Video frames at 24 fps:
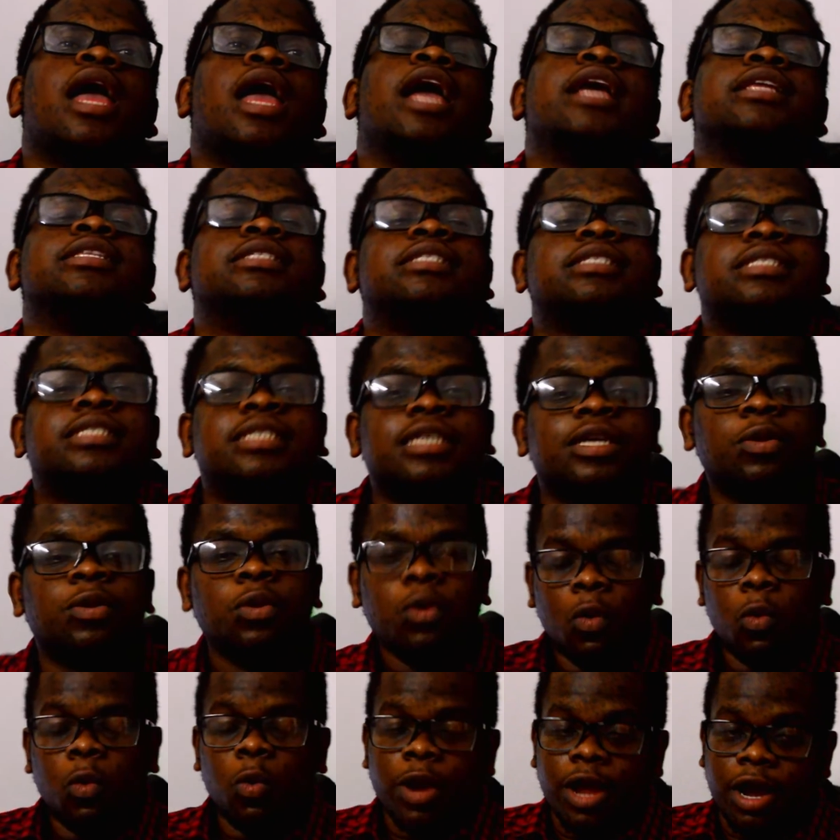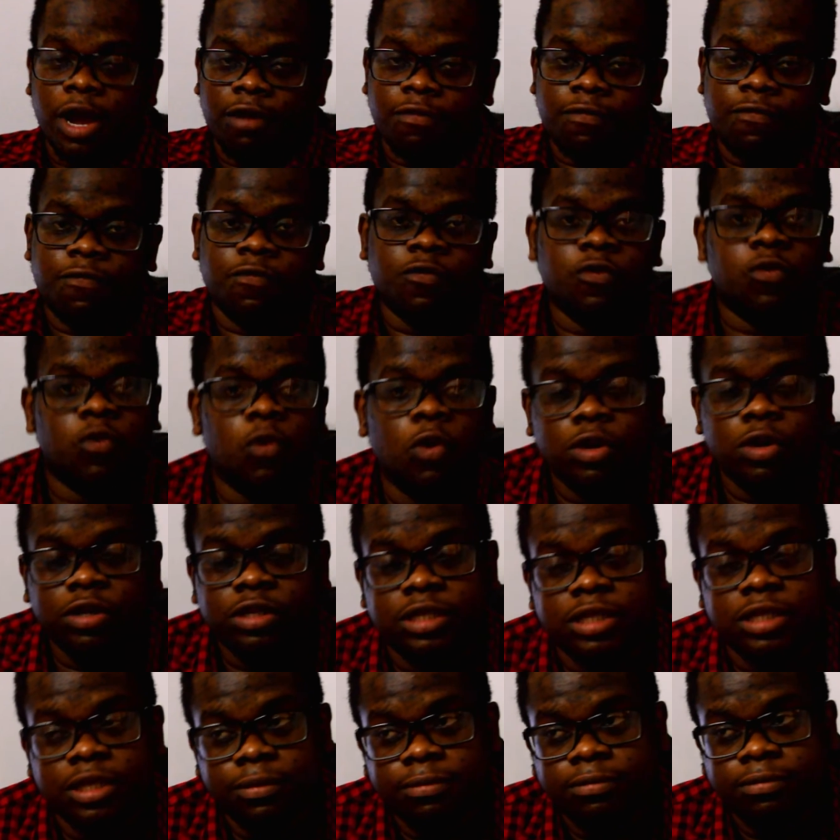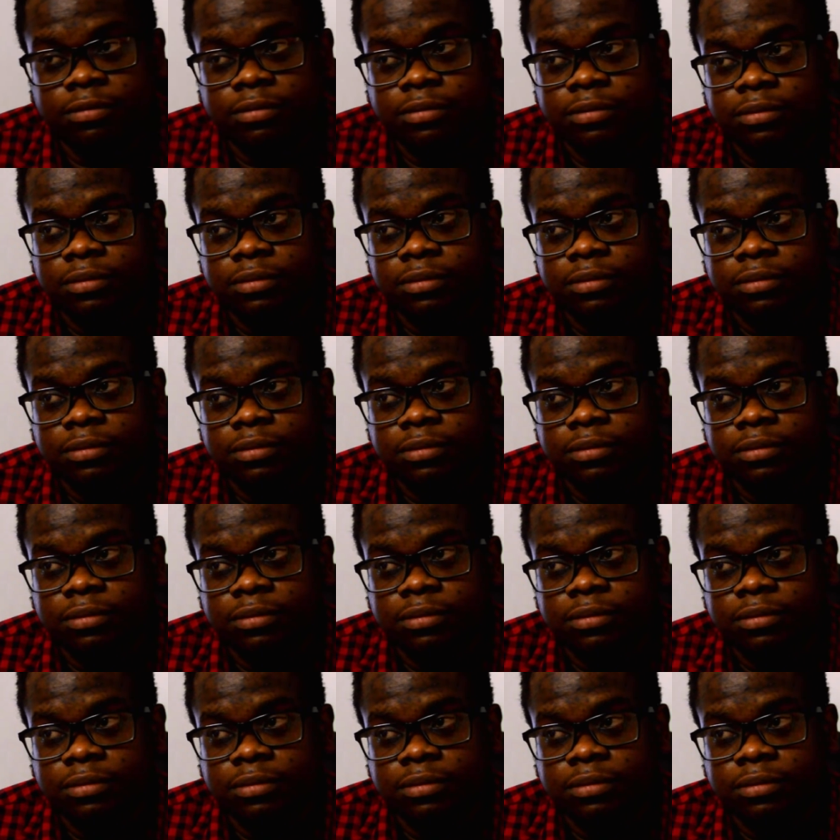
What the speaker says: And still we have dual SIM,